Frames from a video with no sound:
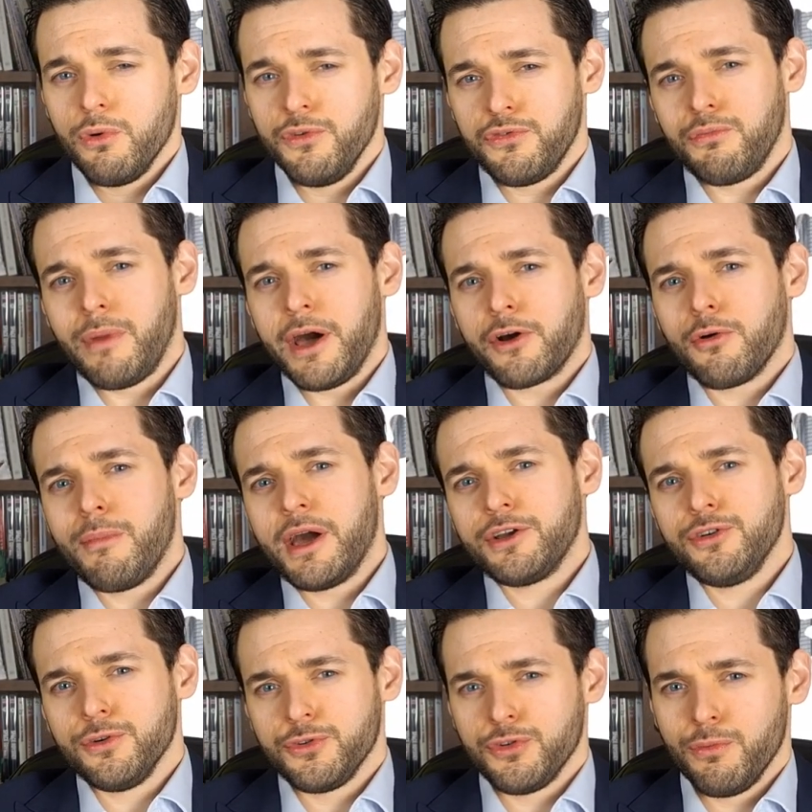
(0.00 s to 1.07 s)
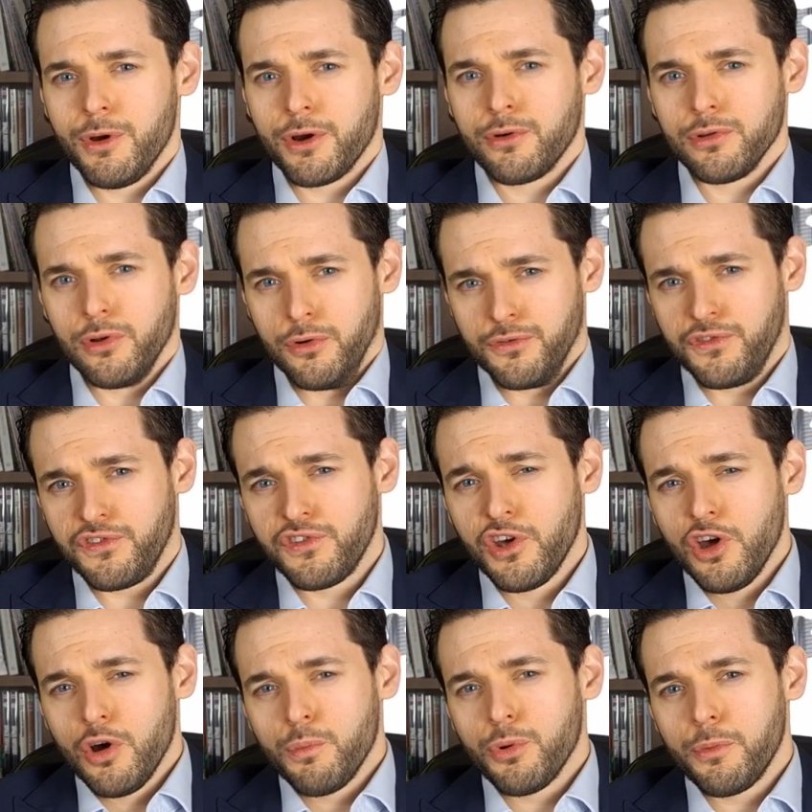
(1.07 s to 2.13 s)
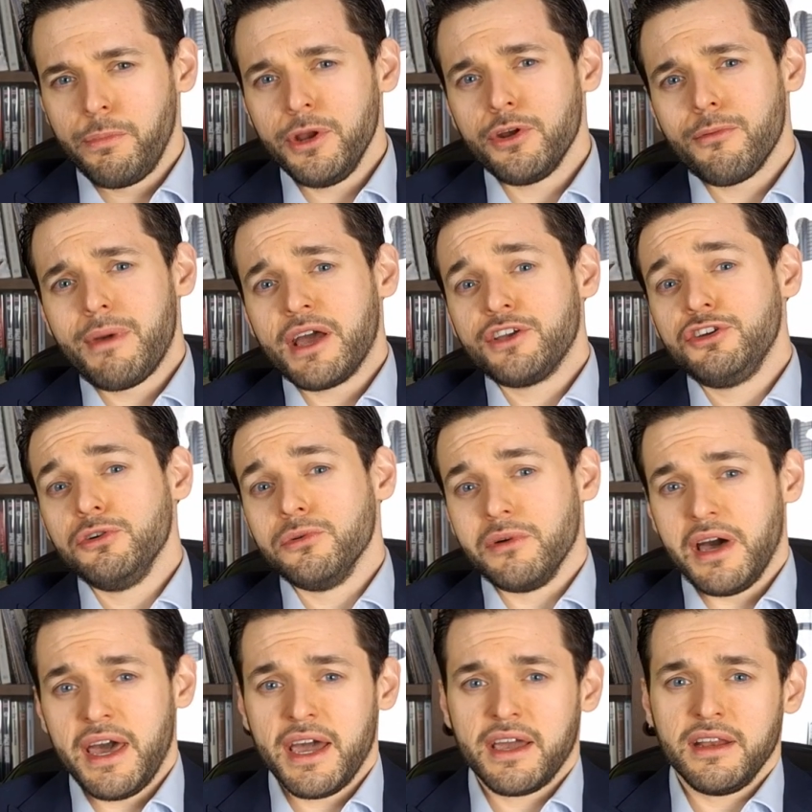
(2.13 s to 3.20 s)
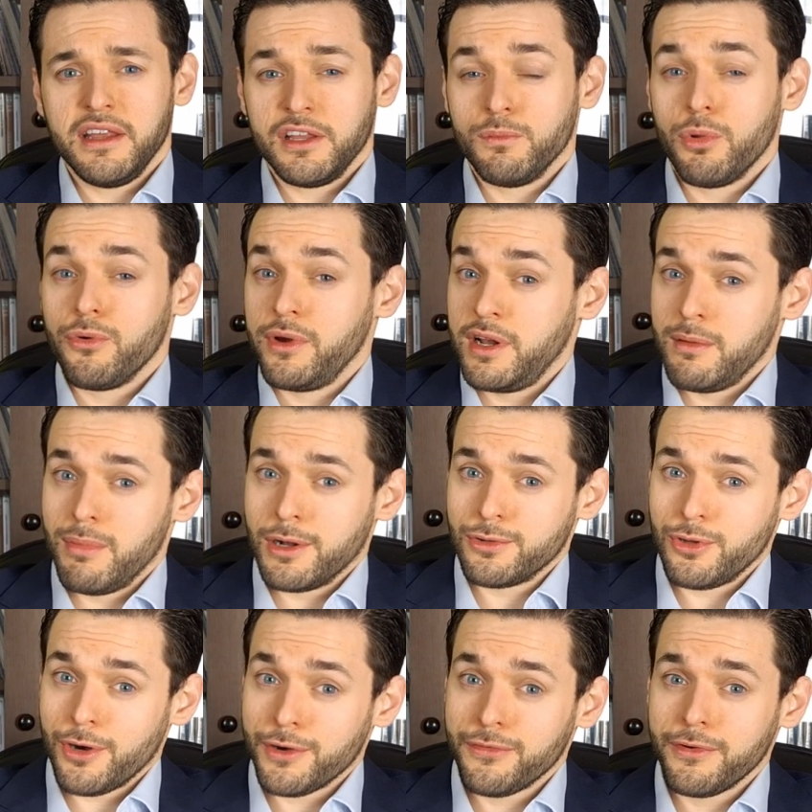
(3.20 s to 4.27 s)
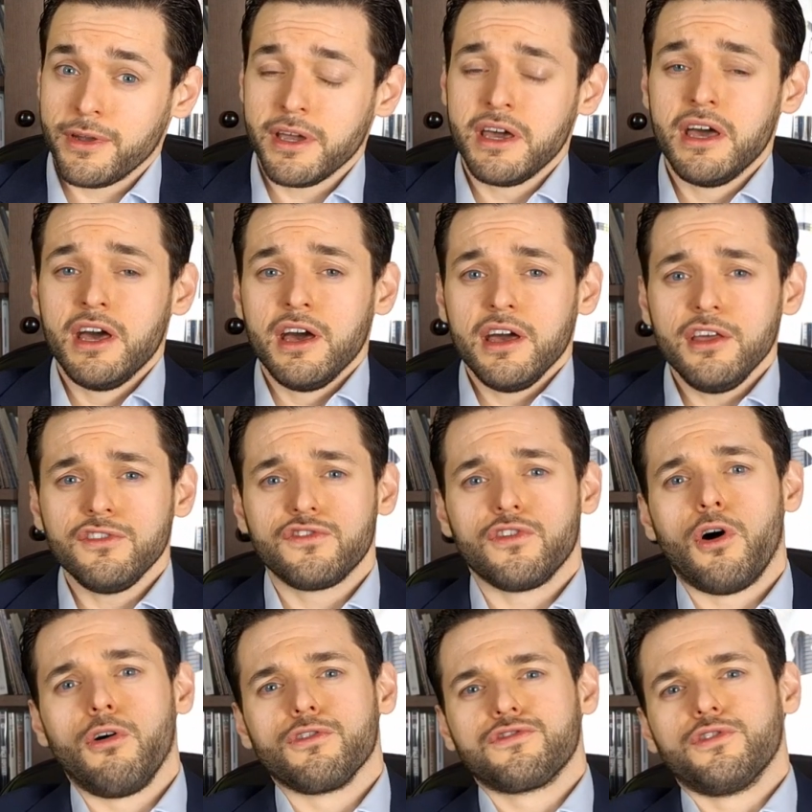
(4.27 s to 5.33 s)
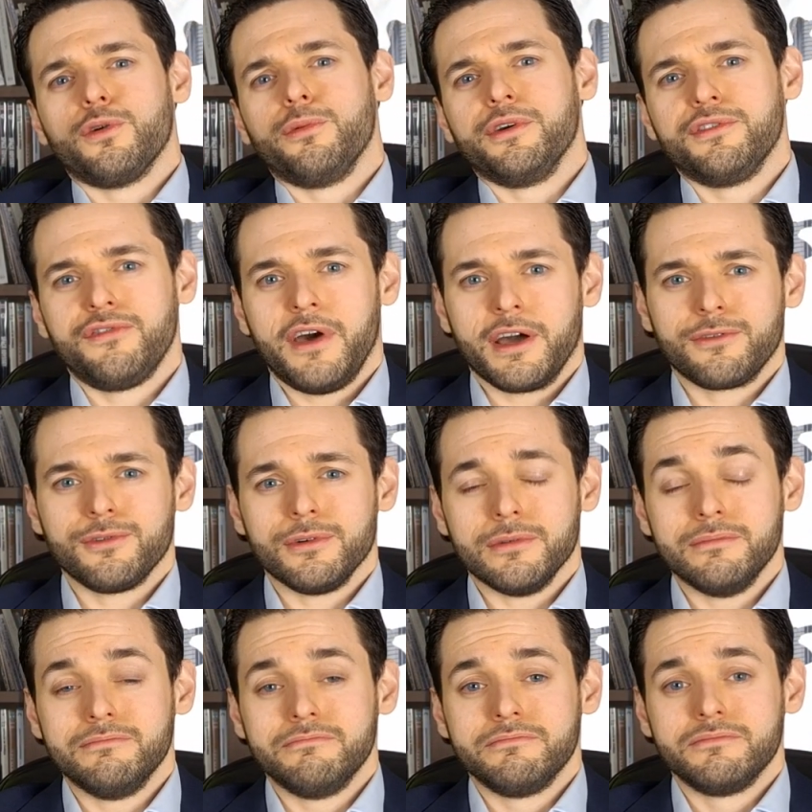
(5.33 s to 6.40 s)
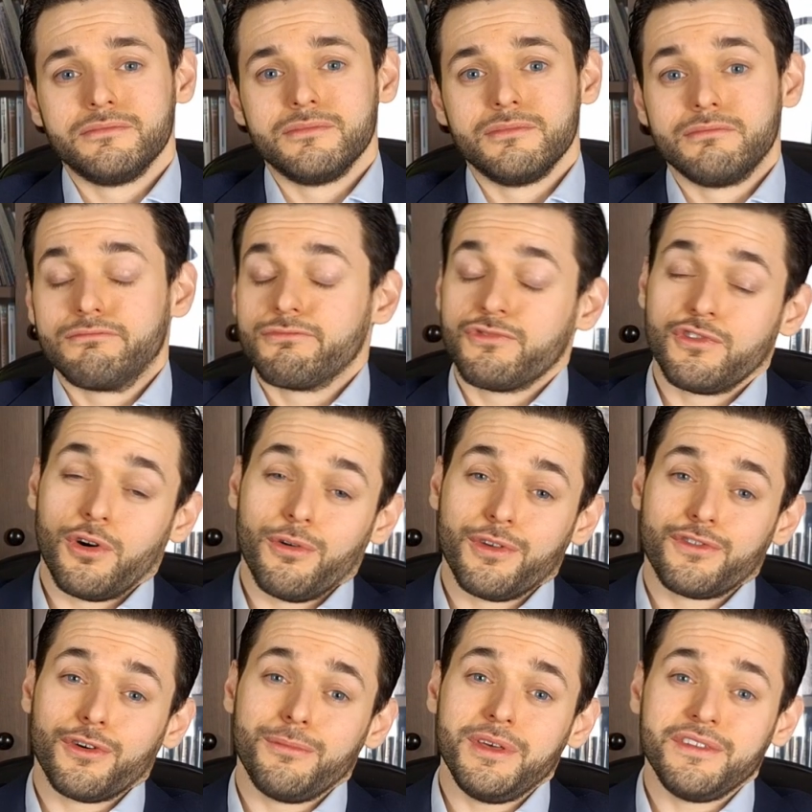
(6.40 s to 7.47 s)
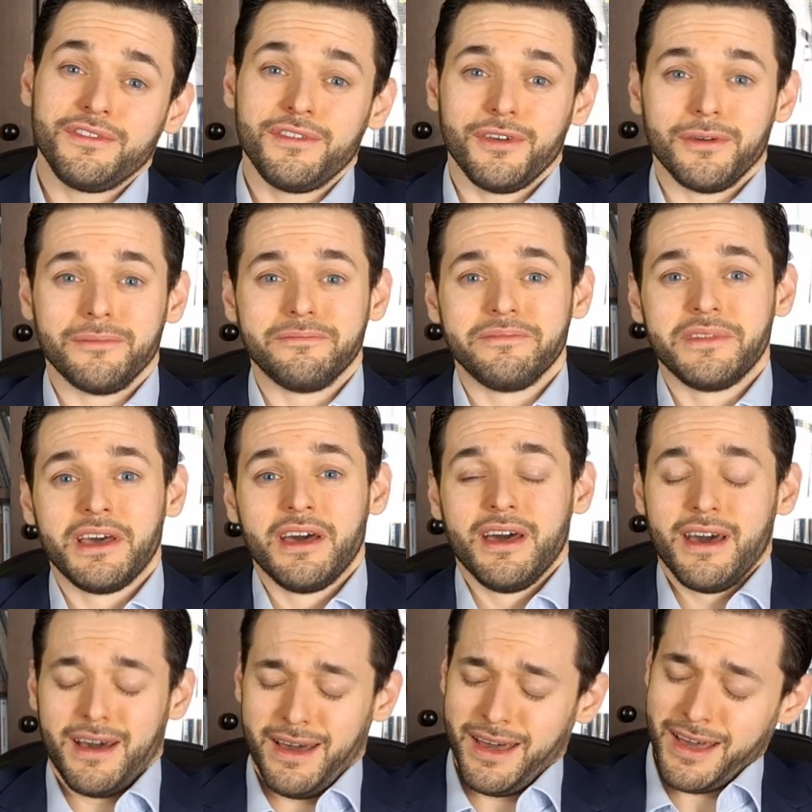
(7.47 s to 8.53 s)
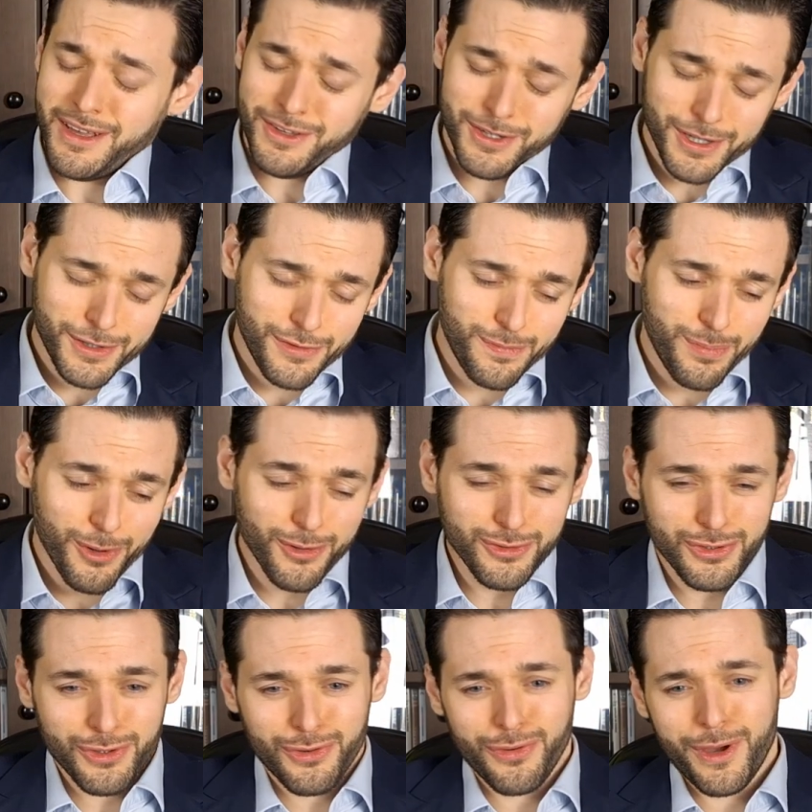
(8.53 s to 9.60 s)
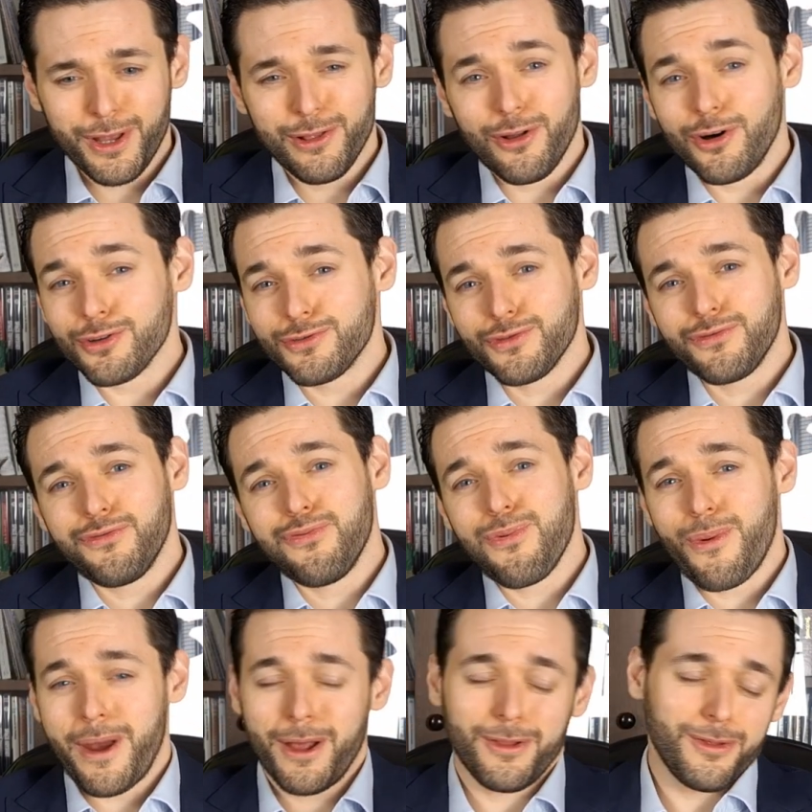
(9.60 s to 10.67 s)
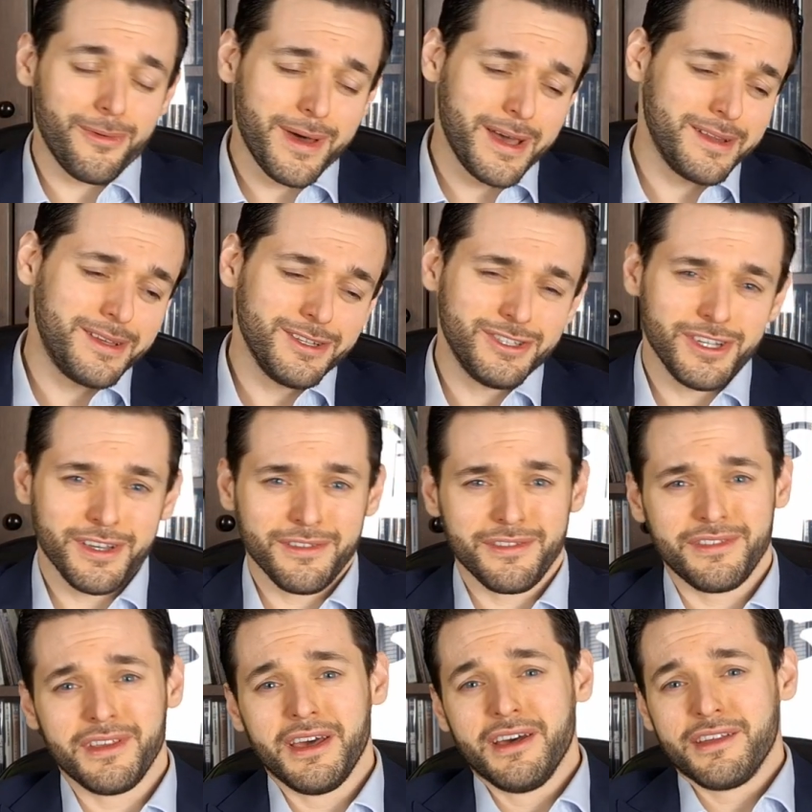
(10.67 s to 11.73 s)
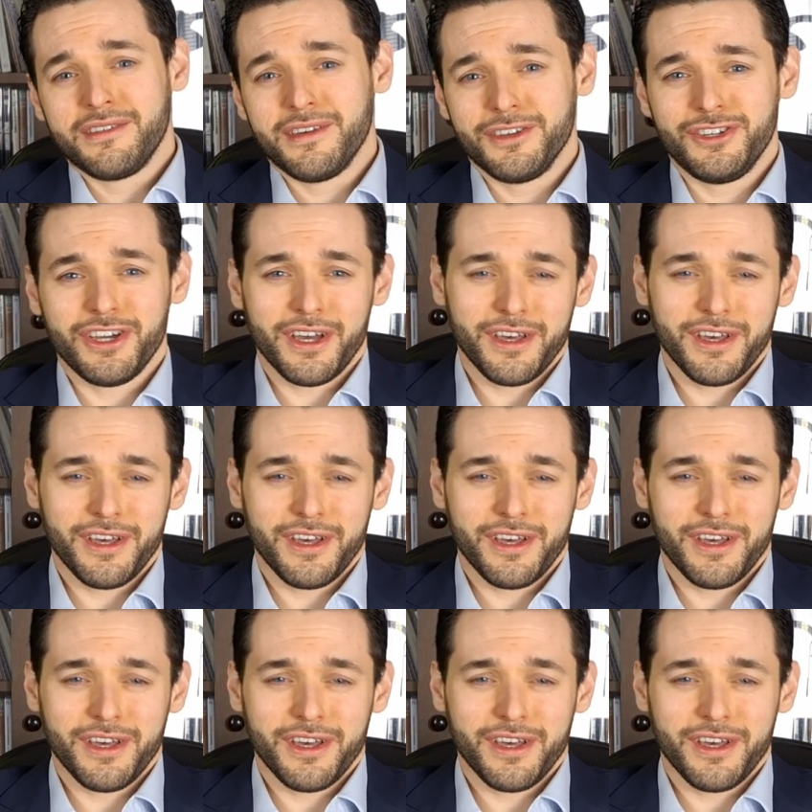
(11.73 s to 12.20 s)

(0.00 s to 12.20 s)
with Mycobacterium tuberculosis, Propionibacterium acne, and Borrelia burgdorferi is also a risk factor. So is obesity and your exposure to a lot of random antigens, such